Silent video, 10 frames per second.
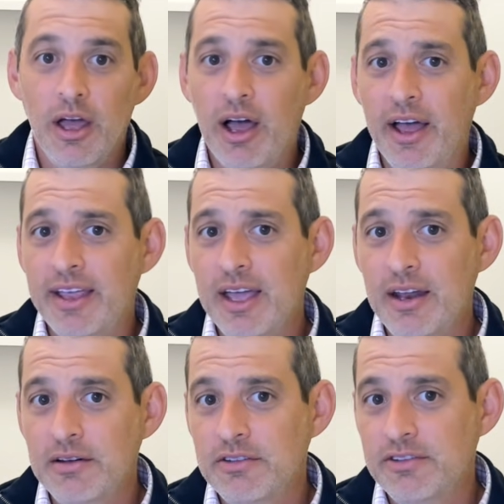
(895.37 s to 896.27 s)
Uh,
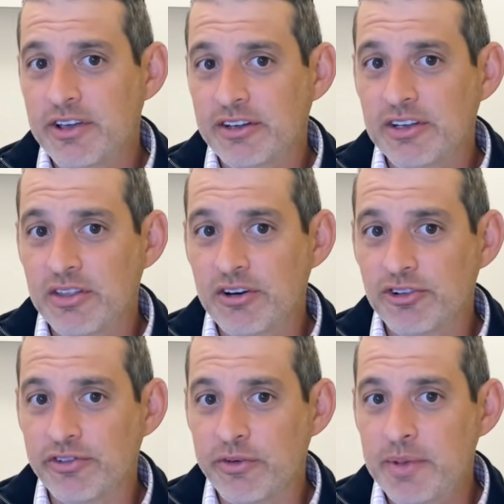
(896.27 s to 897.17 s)
again, select either
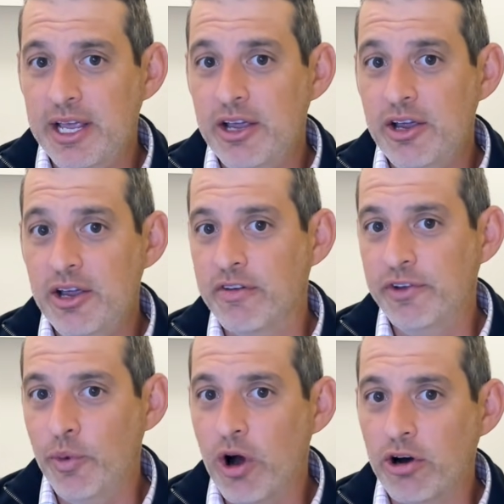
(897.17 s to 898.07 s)
just for me or
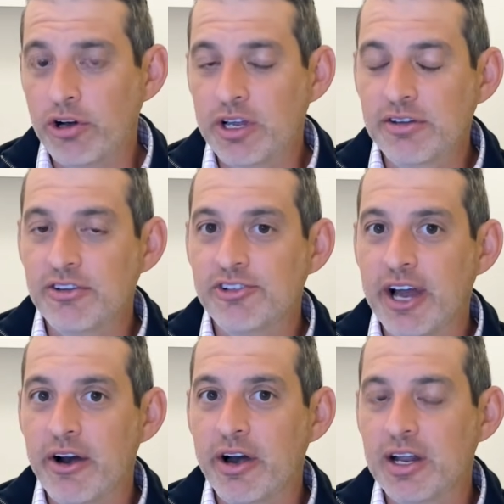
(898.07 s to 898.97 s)
if you are looking to
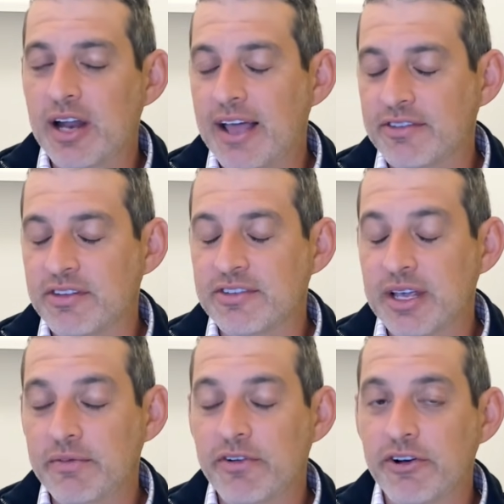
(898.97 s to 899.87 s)
share it, it has the same